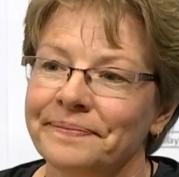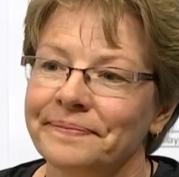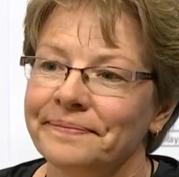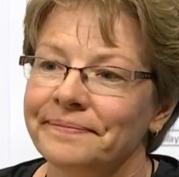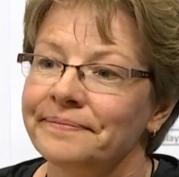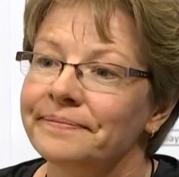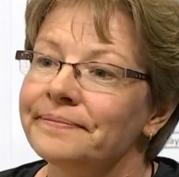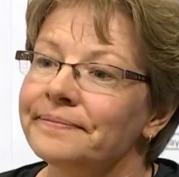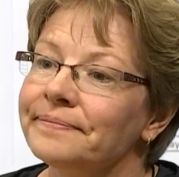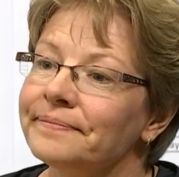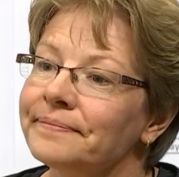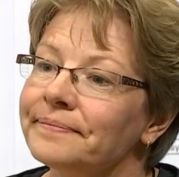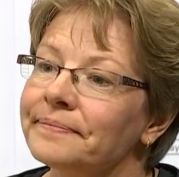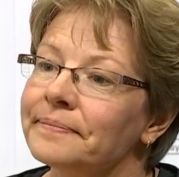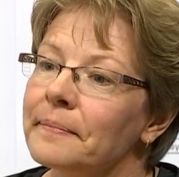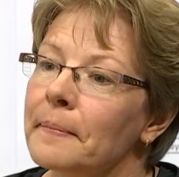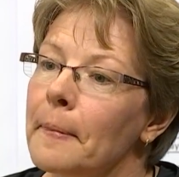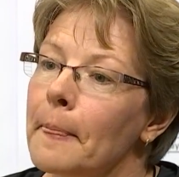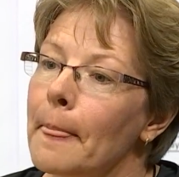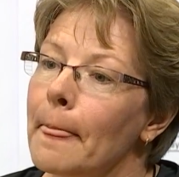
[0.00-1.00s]
with this type
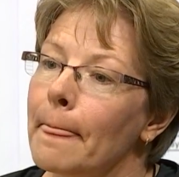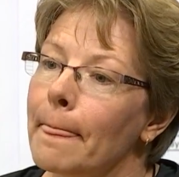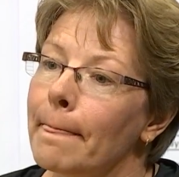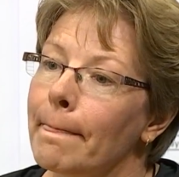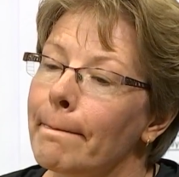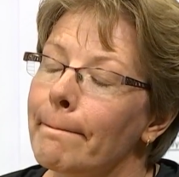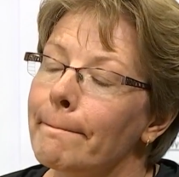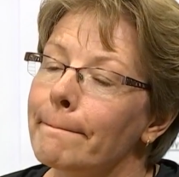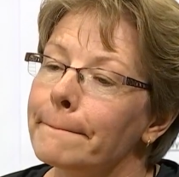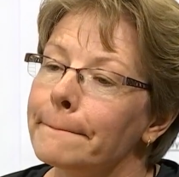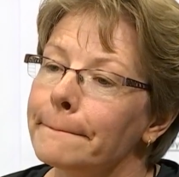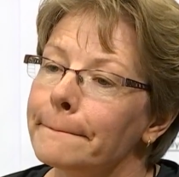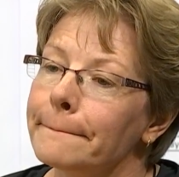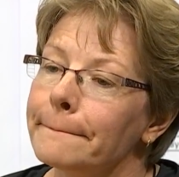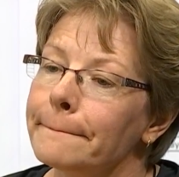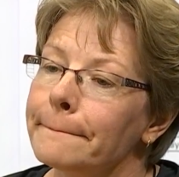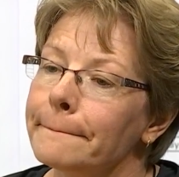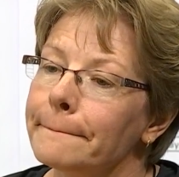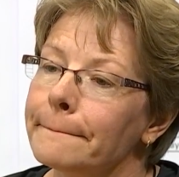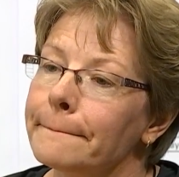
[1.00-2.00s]
of a survey,
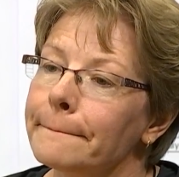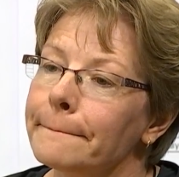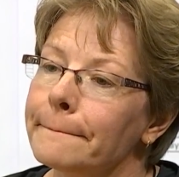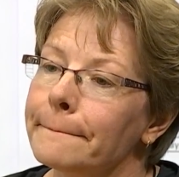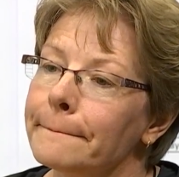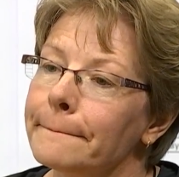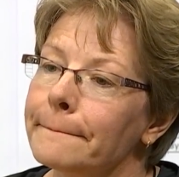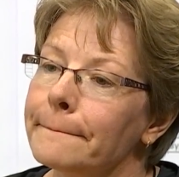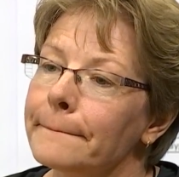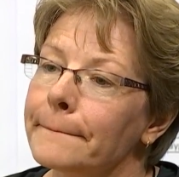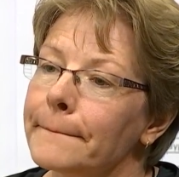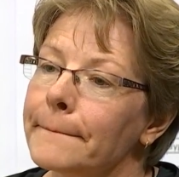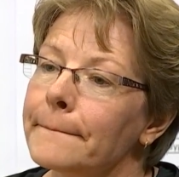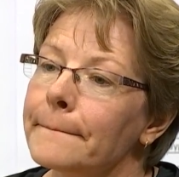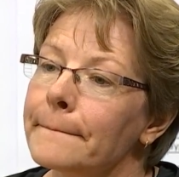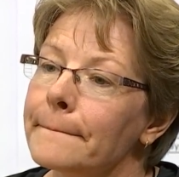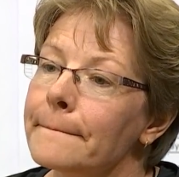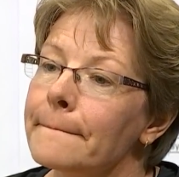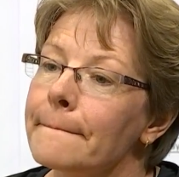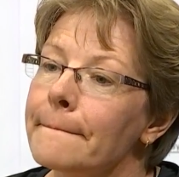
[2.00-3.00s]
um,
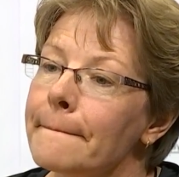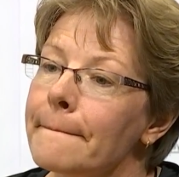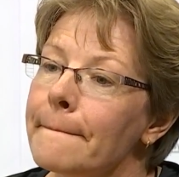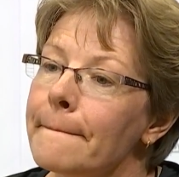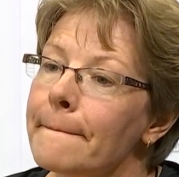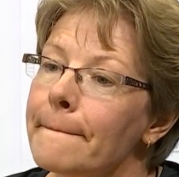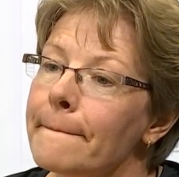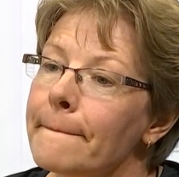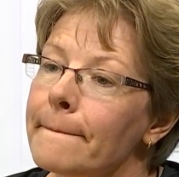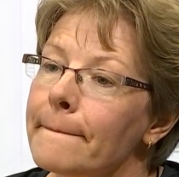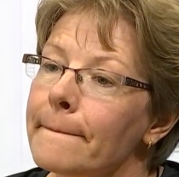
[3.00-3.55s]
you, can't,